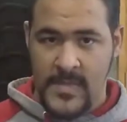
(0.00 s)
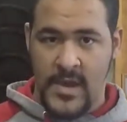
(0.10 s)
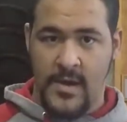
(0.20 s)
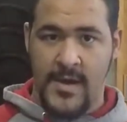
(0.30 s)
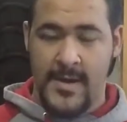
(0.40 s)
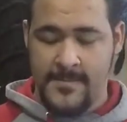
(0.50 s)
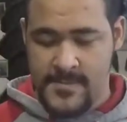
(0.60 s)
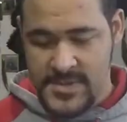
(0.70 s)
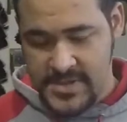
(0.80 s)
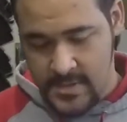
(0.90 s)
Alright,
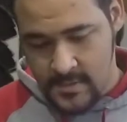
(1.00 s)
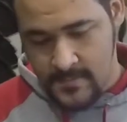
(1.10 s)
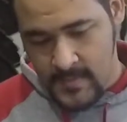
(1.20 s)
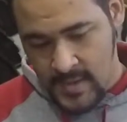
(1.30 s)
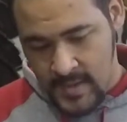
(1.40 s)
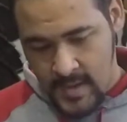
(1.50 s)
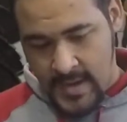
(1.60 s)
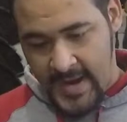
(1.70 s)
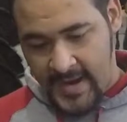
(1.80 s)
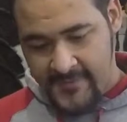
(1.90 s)
so
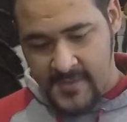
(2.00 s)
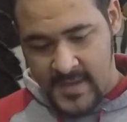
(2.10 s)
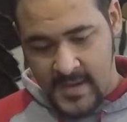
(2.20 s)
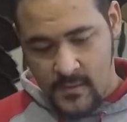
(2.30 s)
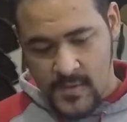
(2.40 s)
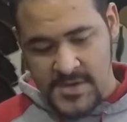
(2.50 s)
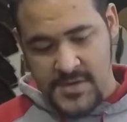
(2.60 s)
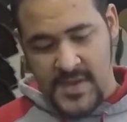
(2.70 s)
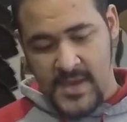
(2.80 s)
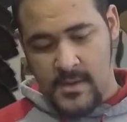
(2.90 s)
after that, once you
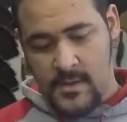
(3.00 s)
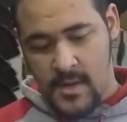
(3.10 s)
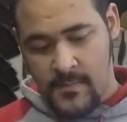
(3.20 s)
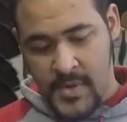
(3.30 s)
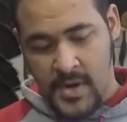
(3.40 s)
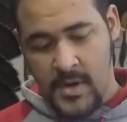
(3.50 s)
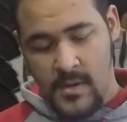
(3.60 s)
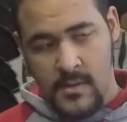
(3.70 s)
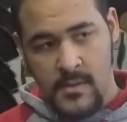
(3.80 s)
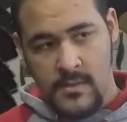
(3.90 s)
get a
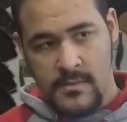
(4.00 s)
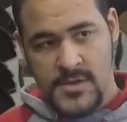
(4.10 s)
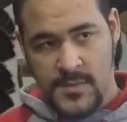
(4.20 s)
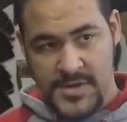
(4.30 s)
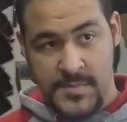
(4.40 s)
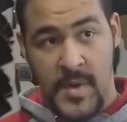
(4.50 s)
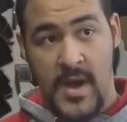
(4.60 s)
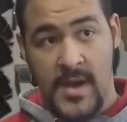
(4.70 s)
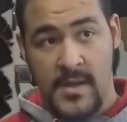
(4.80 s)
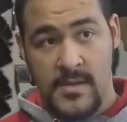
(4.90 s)
bird to
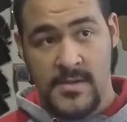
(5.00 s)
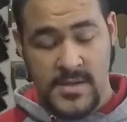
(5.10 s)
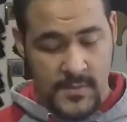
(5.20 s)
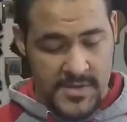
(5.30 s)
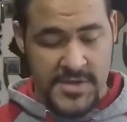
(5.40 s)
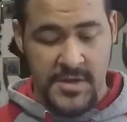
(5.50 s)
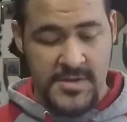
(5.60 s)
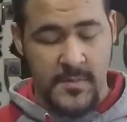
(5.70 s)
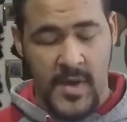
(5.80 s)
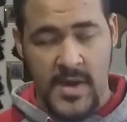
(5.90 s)
respond, so once you
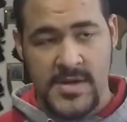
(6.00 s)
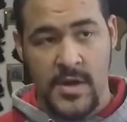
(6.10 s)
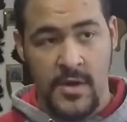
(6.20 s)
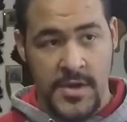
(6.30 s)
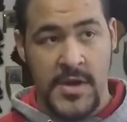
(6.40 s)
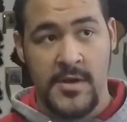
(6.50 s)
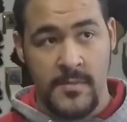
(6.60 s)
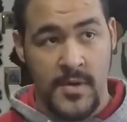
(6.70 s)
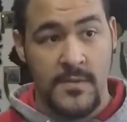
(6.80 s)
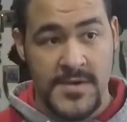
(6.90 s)
use the box call and you hear the
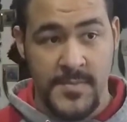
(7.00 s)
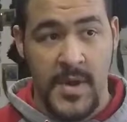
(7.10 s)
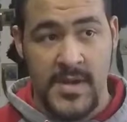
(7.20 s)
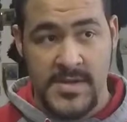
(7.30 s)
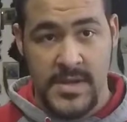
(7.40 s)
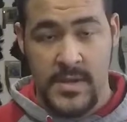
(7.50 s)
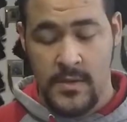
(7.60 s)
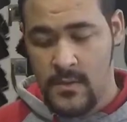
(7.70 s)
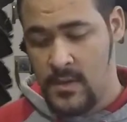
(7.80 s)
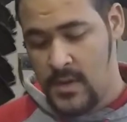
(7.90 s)
bird respond to
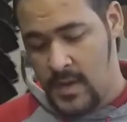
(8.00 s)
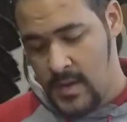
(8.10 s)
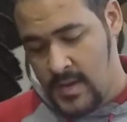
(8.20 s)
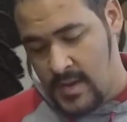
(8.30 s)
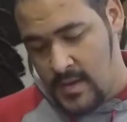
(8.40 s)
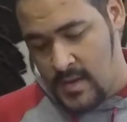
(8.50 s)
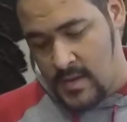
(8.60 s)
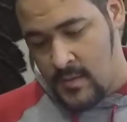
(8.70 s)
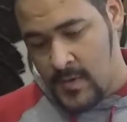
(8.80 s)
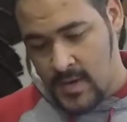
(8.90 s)
you,
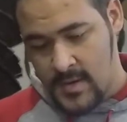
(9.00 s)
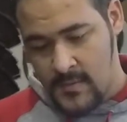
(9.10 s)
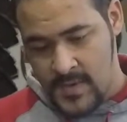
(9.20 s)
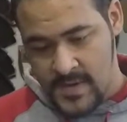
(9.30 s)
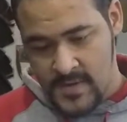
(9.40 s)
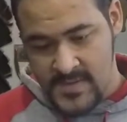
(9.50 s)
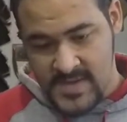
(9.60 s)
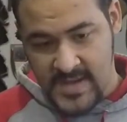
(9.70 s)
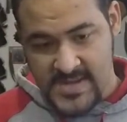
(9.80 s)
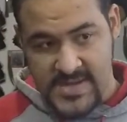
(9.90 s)
what you're going to want to do
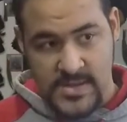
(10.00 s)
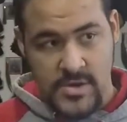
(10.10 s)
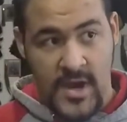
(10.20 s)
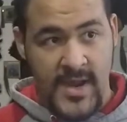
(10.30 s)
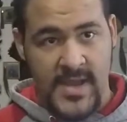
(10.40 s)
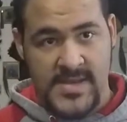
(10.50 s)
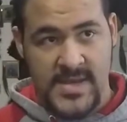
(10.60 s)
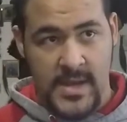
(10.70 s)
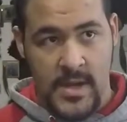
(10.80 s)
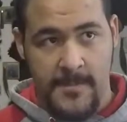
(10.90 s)
is try and get
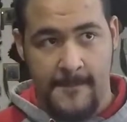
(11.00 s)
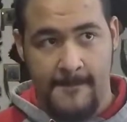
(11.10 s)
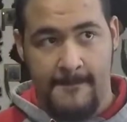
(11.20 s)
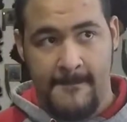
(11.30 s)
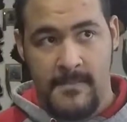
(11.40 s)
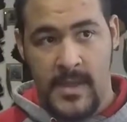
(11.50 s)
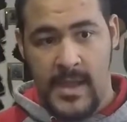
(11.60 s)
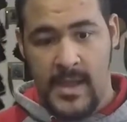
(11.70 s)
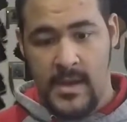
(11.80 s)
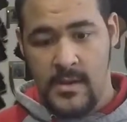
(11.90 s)
set up.
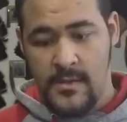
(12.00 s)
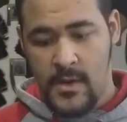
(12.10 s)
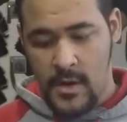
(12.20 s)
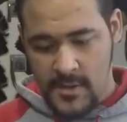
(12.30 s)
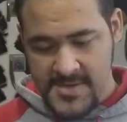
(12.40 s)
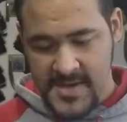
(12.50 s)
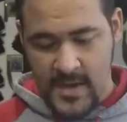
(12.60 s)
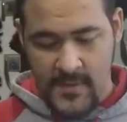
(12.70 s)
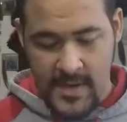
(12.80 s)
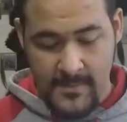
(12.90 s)
And the calls that
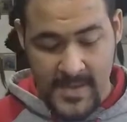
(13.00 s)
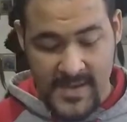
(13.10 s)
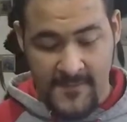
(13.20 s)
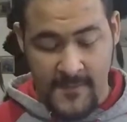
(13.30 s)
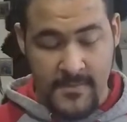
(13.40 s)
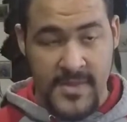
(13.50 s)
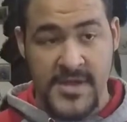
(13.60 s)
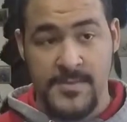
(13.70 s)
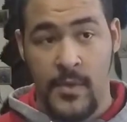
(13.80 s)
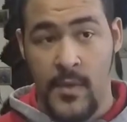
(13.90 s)
I'd recommend from
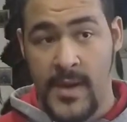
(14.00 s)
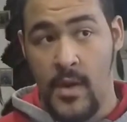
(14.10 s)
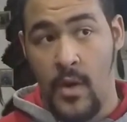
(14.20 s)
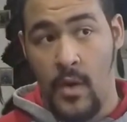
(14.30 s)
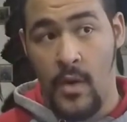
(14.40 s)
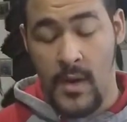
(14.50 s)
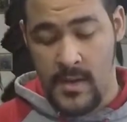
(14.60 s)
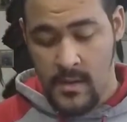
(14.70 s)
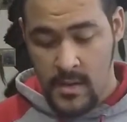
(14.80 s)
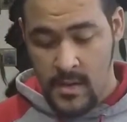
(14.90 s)
this point
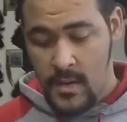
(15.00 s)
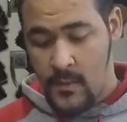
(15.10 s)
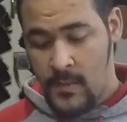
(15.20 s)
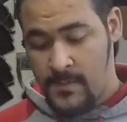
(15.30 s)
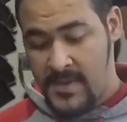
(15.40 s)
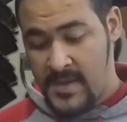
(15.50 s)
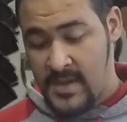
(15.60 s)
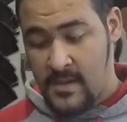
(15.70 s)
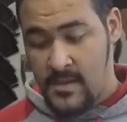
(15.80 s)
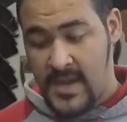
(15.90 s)
on would
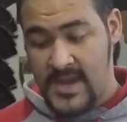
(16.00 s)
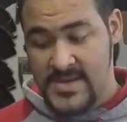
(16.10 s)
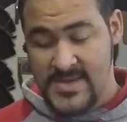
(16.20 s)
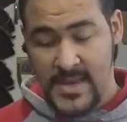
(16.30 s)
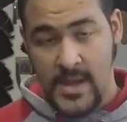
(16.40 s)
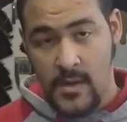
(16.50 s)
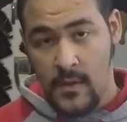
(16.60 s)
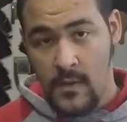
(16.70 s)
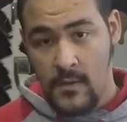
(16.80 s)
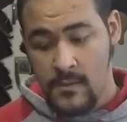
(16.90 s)
be a slate
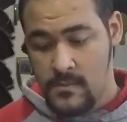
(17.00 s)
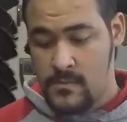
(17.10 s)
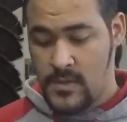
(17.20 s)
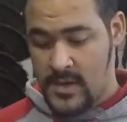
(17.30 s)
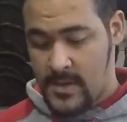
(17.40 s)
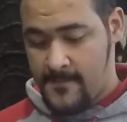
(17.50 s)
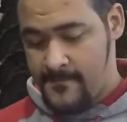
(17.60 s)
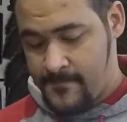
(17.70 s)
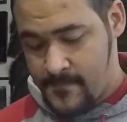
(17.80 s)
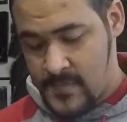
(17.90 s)
call like
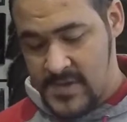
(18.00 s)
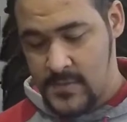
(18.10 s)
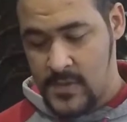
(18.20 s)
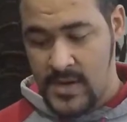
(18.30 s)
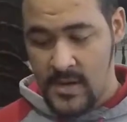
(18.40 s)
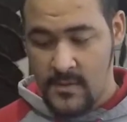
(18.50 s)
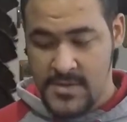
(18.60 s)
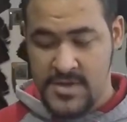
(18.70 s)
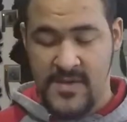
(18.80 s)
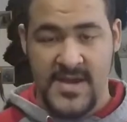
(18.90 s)
this one here,
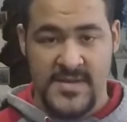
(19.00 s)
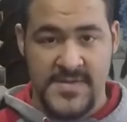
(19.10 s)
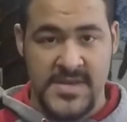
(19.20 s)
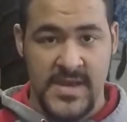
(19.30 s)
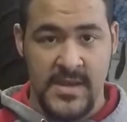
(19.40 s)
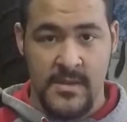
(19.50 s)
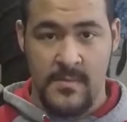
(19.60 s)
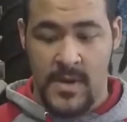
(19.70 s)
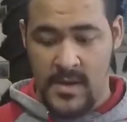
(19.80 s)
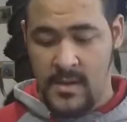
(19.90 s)
which you guys have seen in
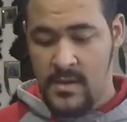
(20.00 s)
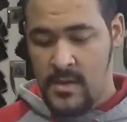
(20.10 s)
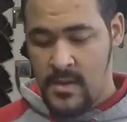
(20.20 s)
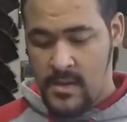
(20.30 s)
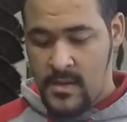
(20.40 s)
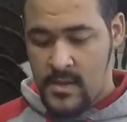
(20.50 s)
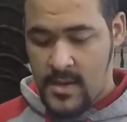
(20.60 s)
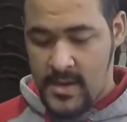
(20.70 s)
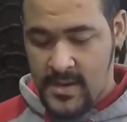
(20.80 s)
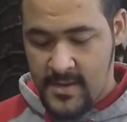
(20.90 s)
my
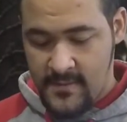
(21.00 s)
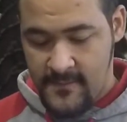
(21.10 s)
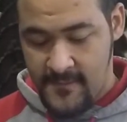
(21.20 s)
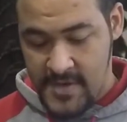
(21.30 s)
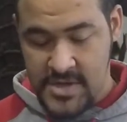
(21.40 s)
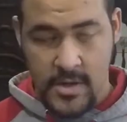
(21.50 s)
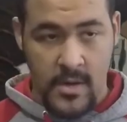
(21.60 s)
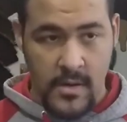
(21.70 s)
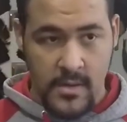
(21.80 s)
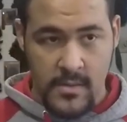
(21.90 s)
friction
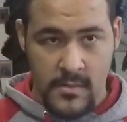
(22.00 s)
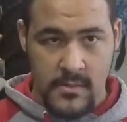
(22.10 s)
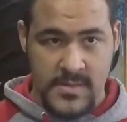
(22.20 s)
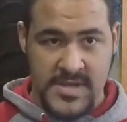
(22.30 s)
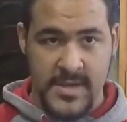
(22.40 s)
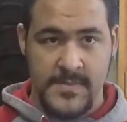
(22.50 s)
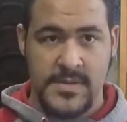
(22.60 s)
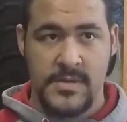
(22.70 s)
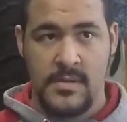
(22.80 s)
call tips.